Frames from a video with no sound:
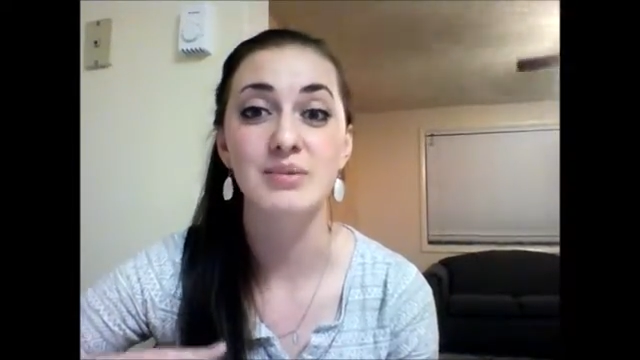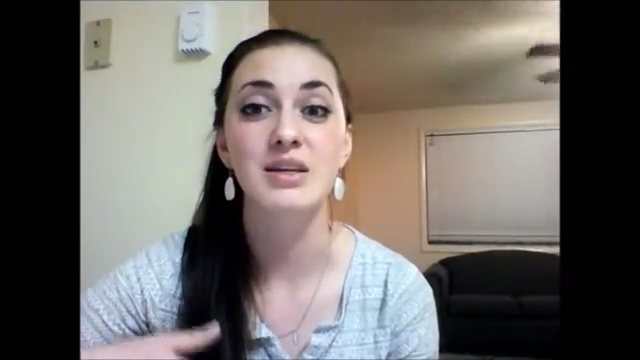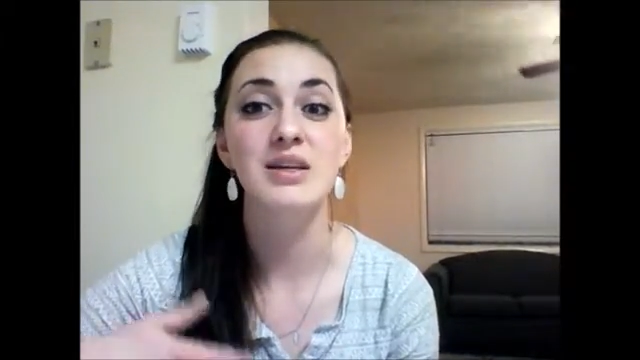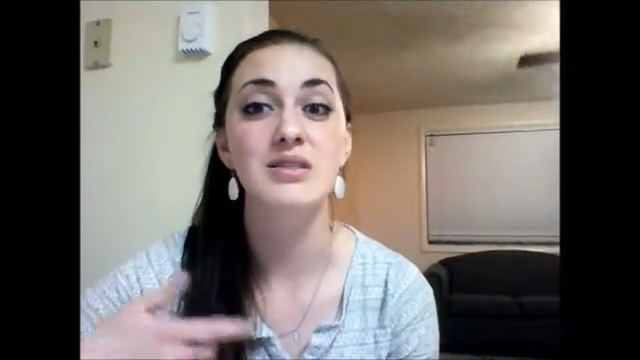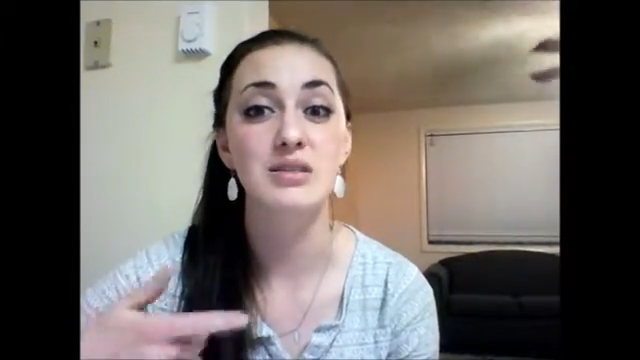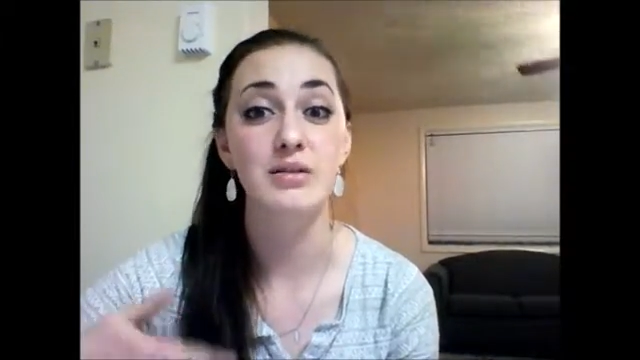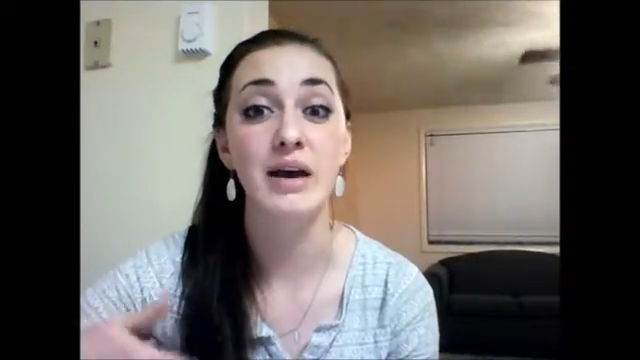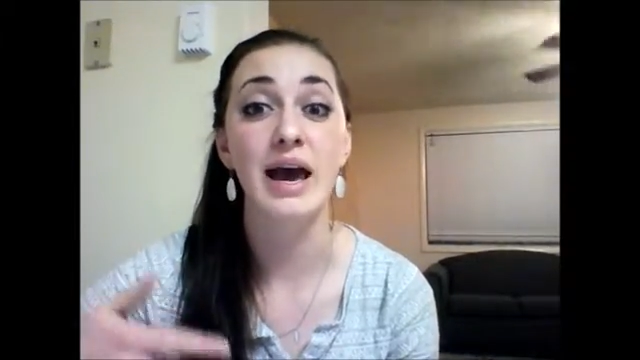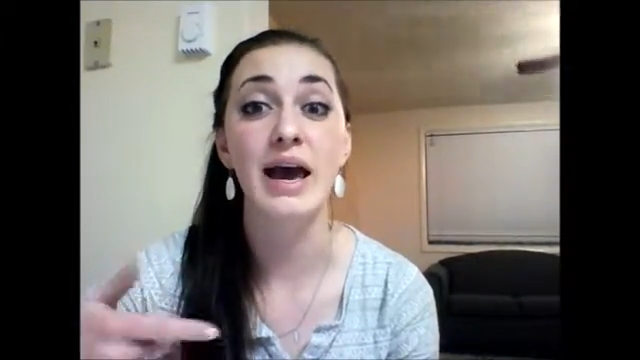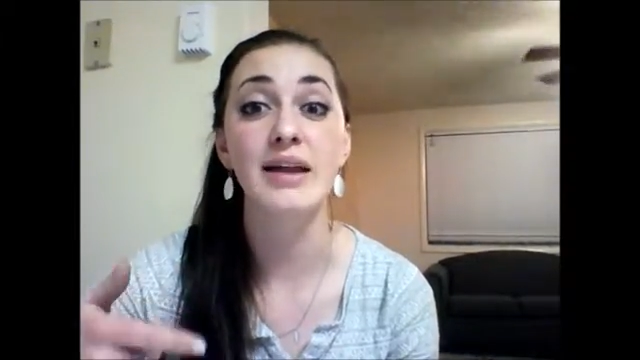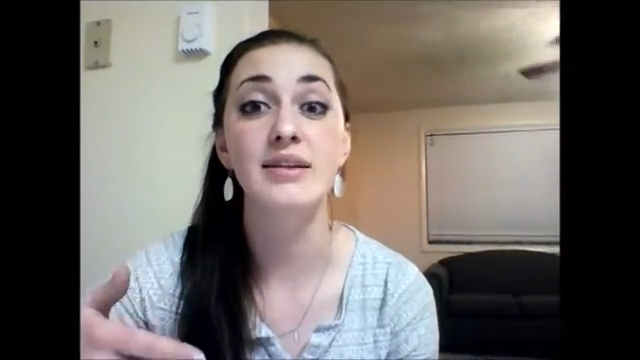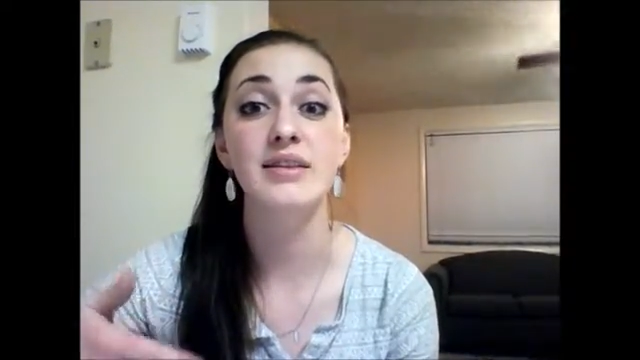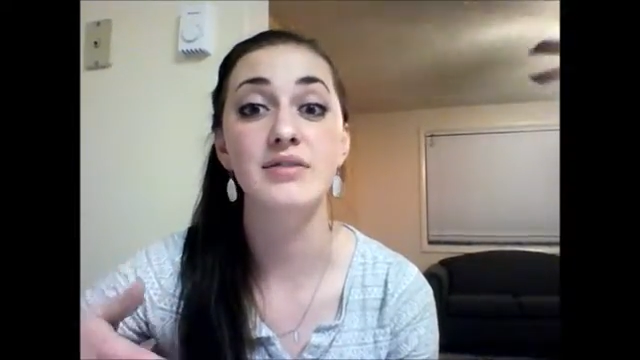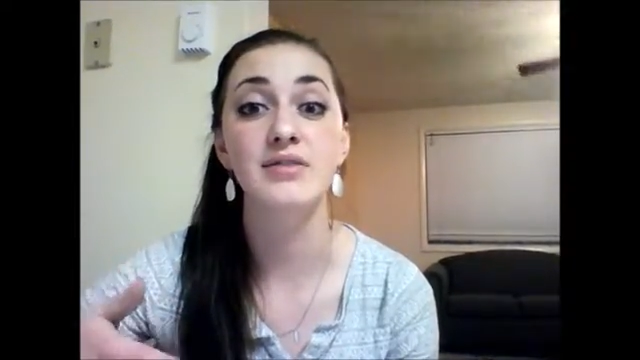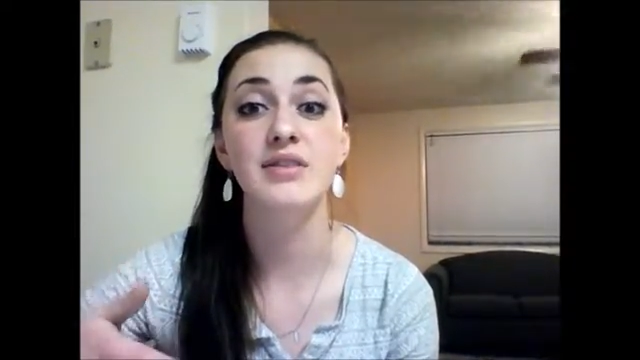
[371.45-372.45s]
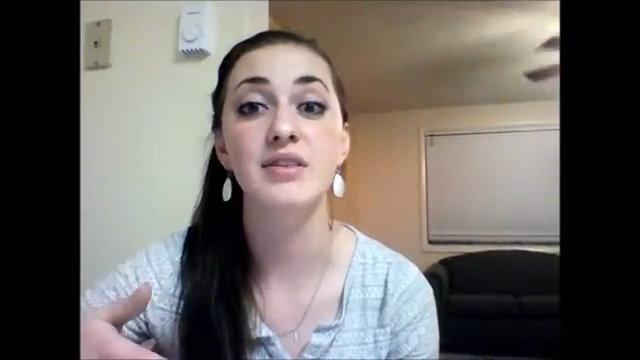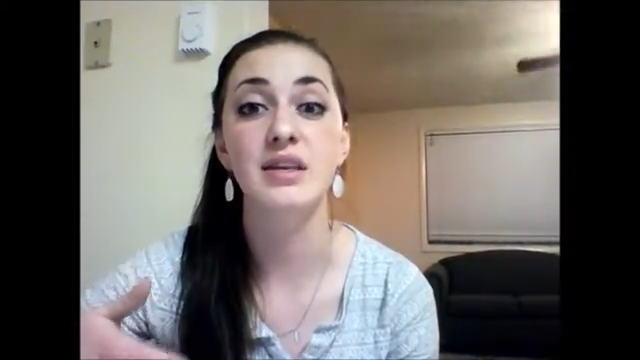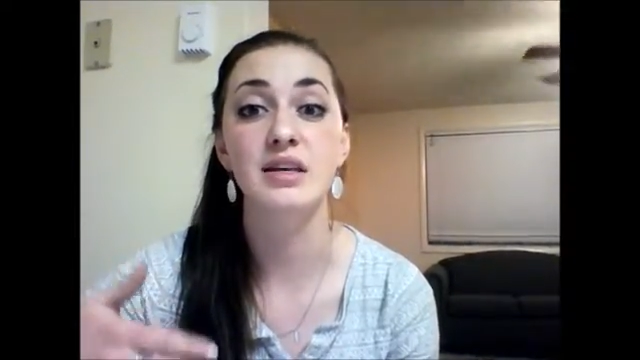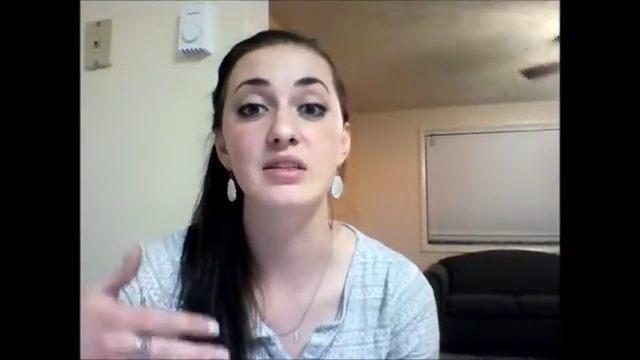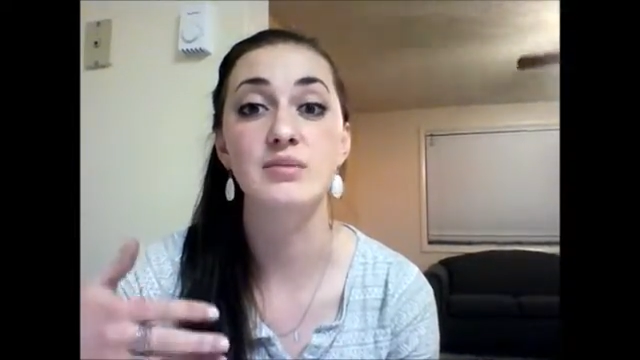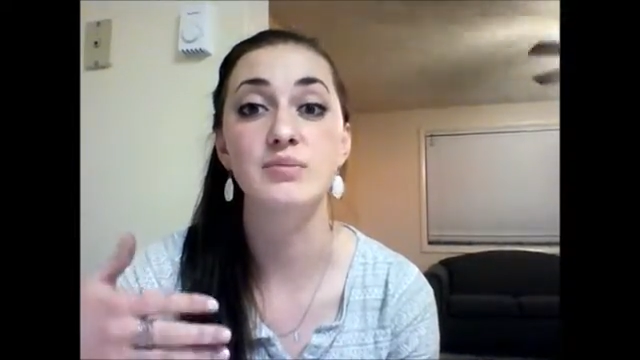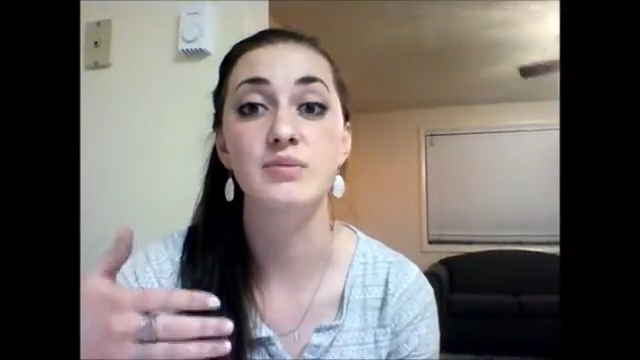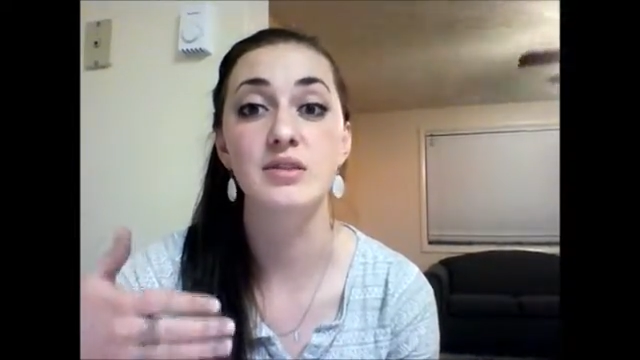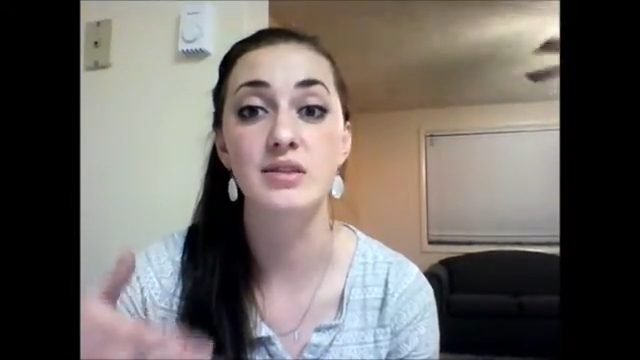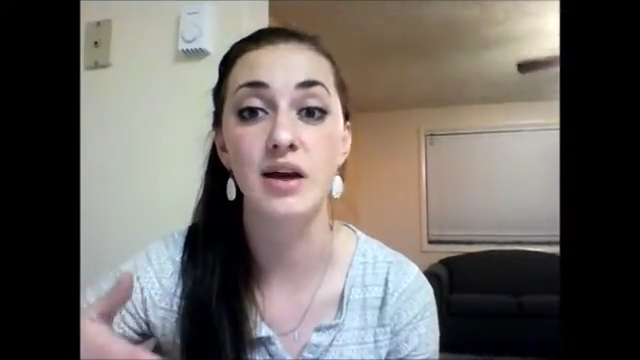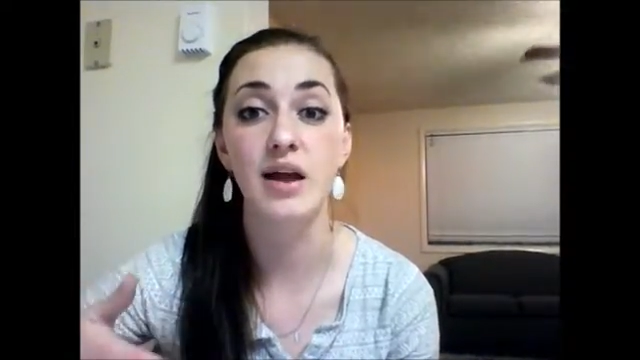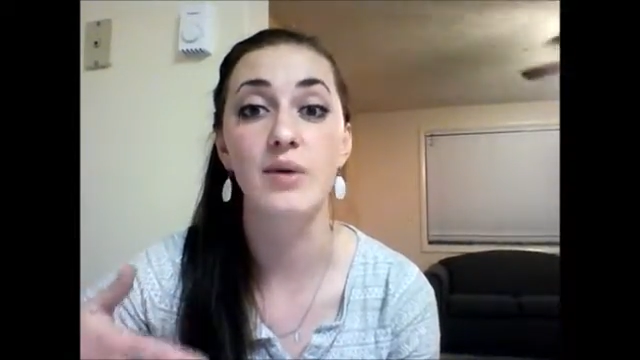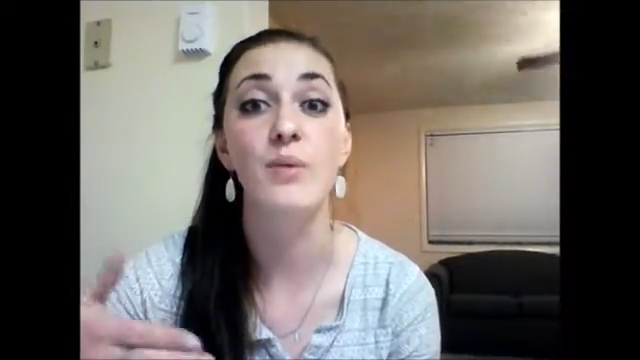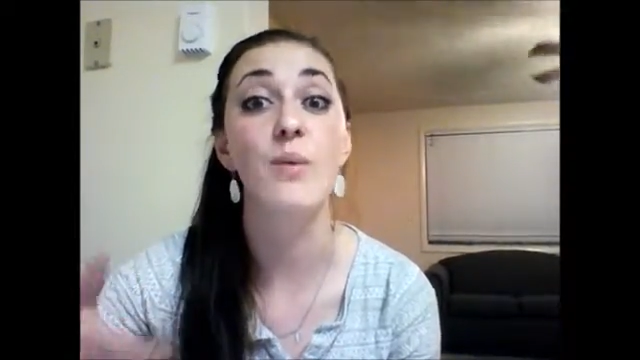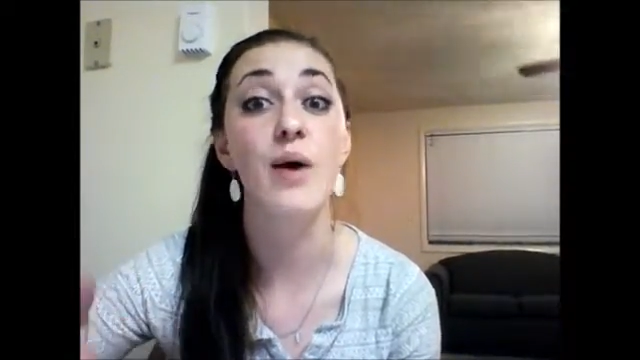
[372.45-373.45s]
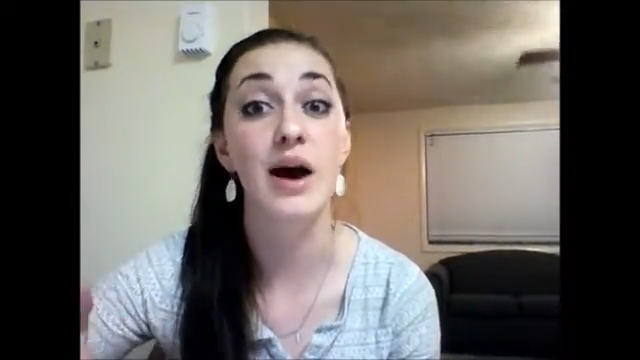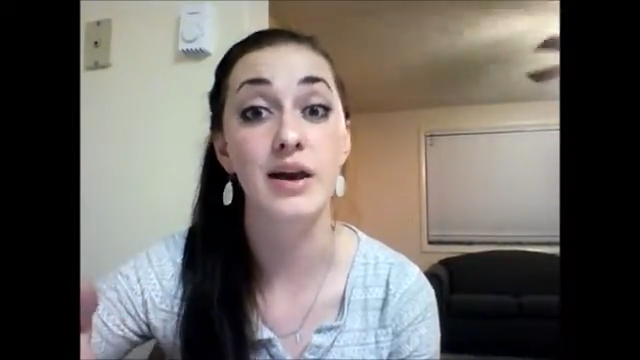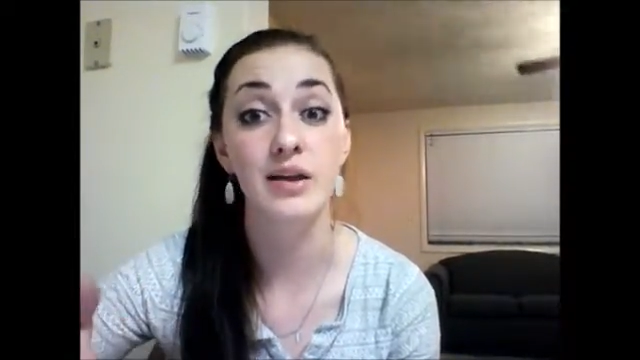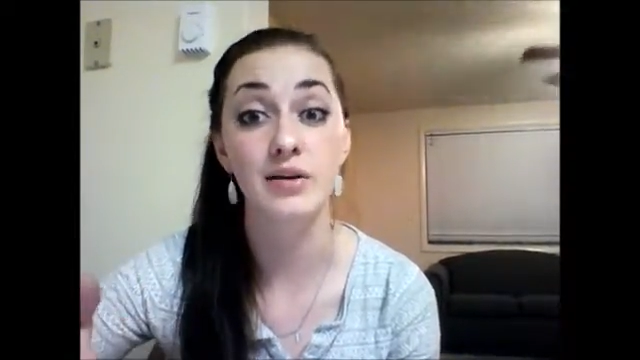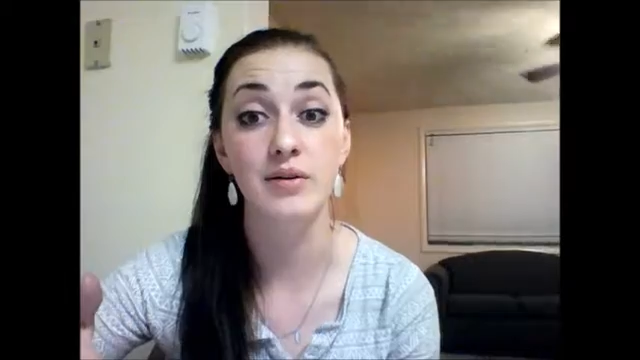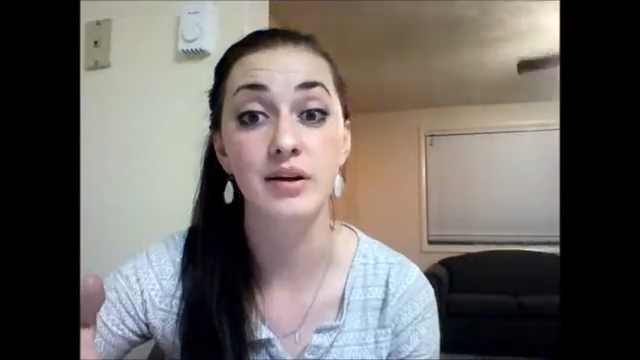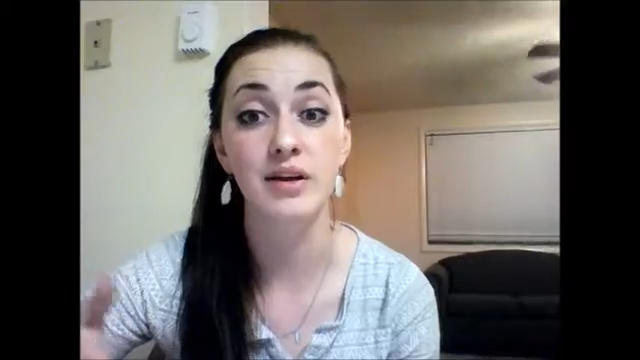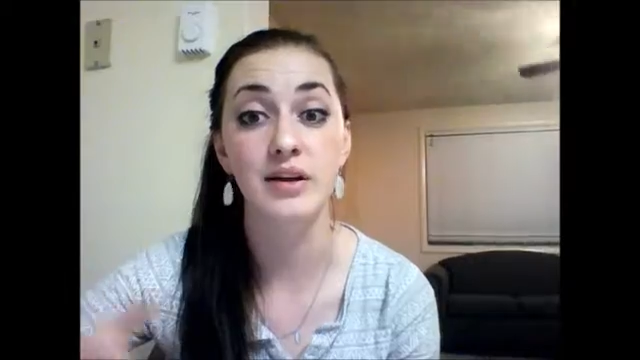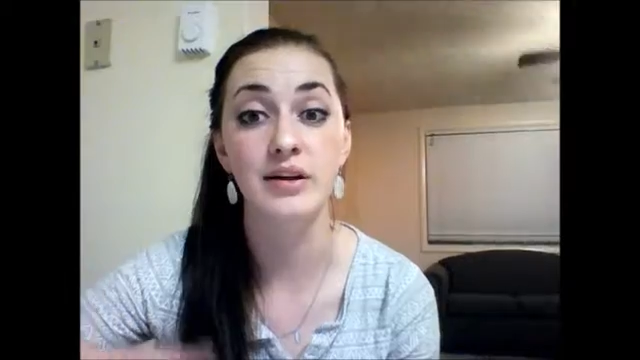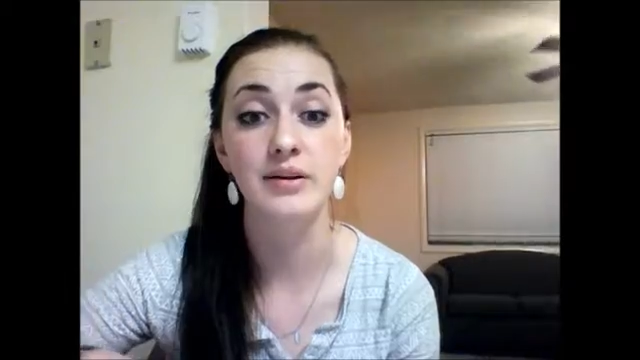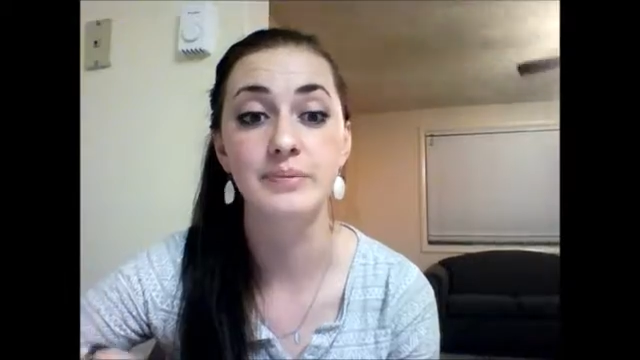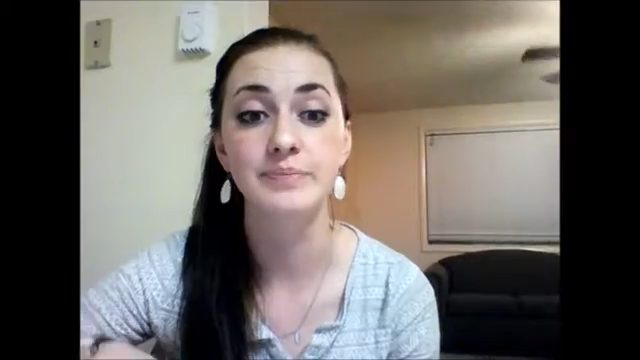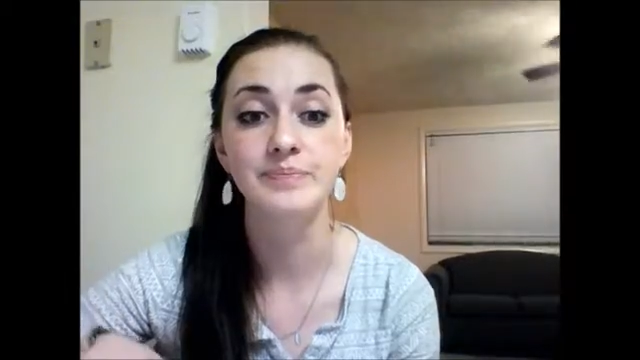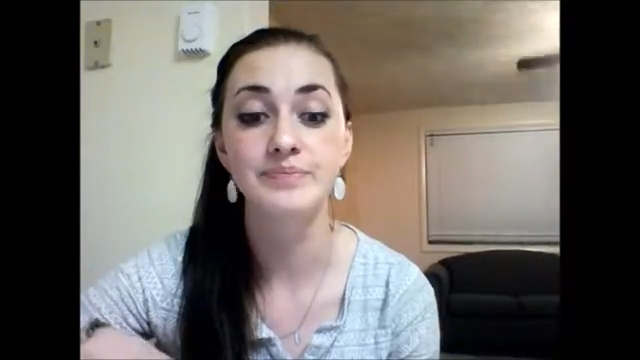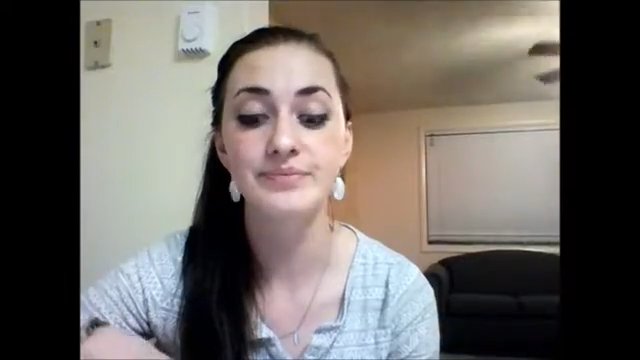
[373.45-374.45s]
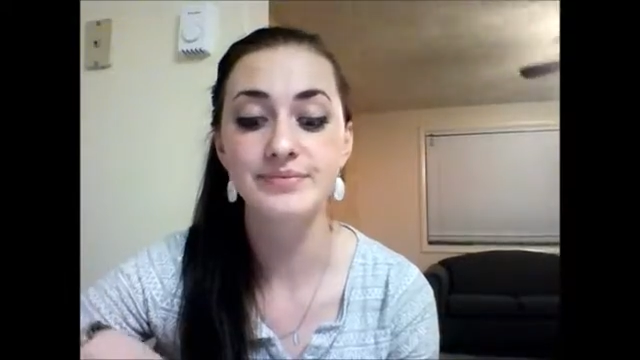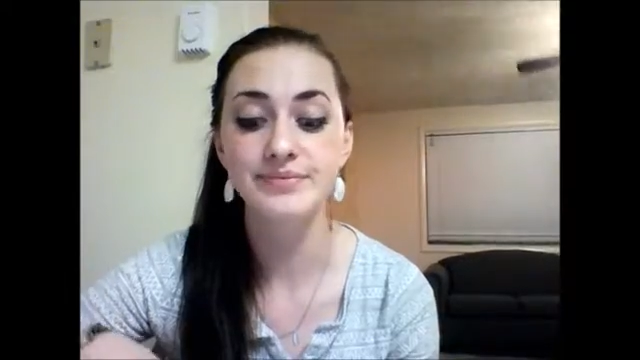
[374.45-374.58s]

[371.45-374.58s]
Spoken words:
because you had different things done while you were here.